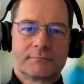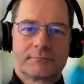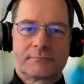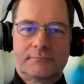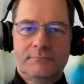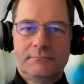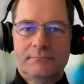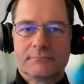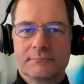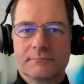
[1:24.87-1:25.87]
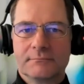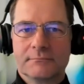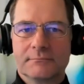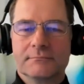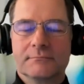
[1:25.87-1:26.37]

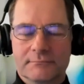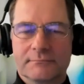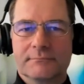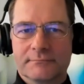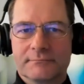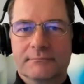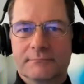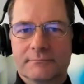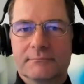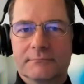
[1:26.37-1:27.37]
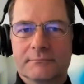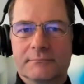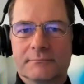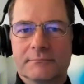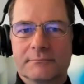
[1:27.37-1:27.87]

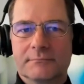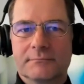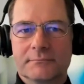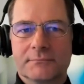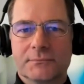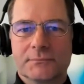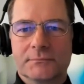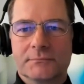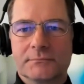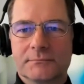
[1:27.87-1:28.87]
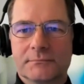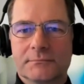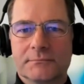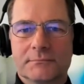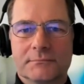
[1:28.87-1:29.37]

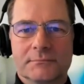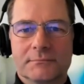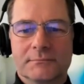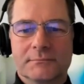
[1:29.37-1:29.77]
The person shown says nothing.